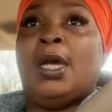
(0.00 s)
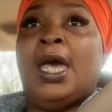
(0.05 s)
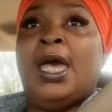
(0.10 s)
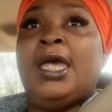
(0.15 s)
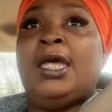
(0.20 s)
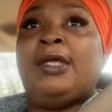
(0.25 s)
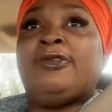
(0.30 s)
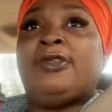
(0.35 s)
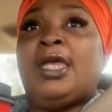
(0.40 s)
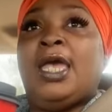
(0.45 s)

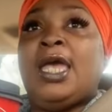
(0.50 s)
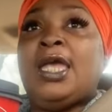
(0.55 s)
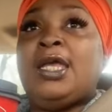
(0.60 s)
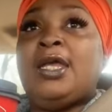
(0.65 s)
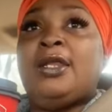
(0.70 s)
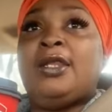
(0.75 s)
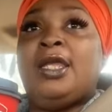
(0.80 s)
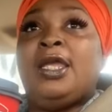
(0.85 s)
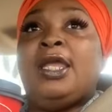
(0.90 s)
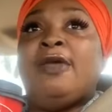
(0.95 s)
I
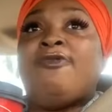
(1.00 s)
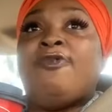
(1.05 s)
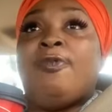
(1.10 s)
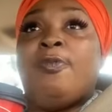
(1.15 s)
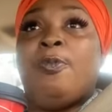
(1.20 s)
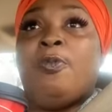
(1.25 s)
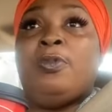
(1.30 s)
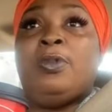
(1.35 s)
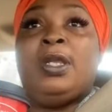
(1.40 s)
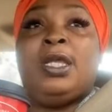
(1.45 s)
had to have
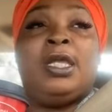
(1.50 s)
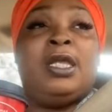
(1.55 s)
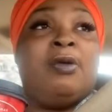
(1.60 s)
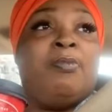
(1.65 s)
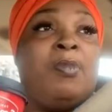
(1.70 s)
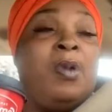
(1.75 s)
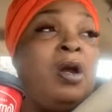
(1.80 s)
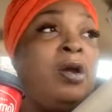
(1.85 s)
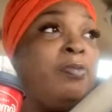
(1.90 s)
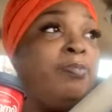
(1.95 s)
a
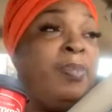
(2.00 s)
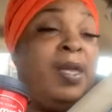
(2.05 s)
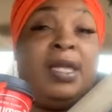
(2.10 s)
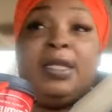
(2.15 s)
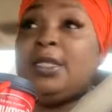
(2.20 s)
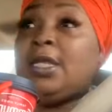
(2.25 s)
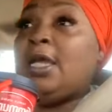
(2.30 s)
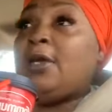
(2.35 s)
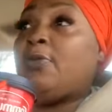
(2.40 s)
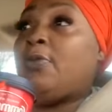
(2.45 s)
landmark
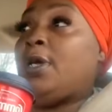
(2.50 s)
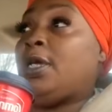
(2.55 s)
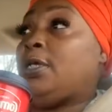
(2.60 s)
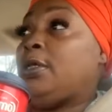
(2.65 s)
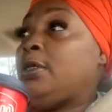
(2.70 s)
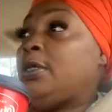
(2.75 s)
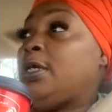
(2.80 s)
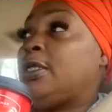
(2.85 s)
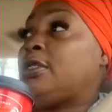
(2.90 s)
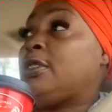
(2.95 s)
back that way,
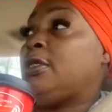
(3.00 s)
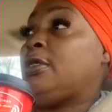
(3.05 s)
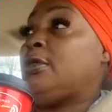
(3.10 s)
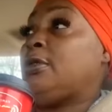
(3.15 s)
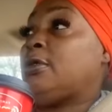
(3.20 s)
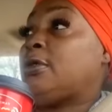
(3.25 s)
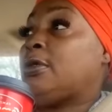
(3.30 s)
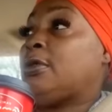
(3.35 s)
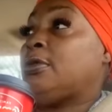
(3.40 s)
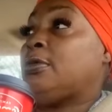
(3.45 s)
I
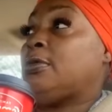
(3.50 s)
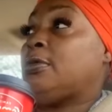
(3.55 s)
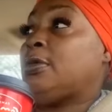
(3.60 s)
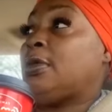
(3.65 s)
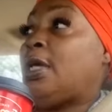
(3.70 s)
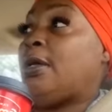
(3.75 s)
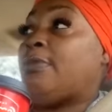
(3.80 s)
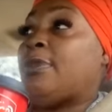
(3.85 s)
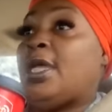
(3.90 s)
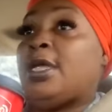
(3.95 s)
think.
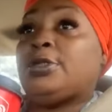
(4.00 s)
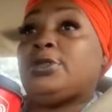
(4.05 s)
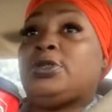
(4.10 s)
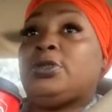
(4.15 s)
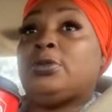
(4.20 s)
I'm not sure.